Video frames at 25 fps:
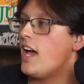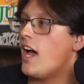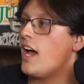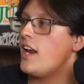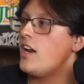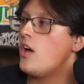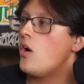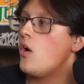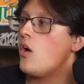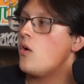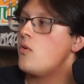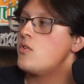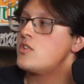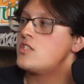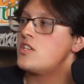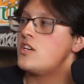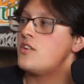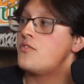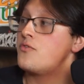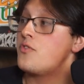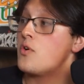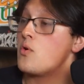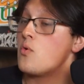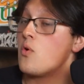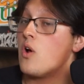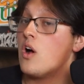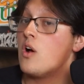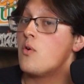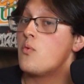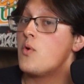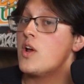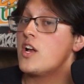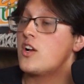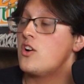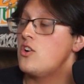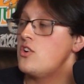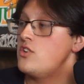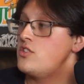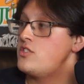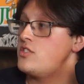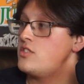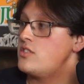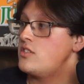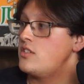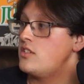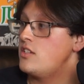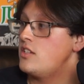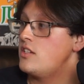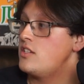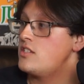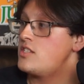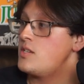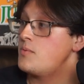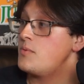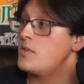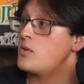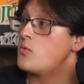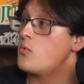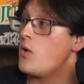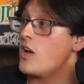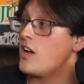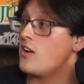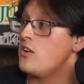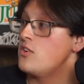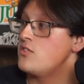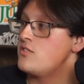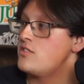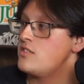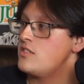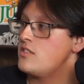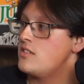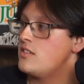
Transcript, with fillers: I know it was for records. Something records.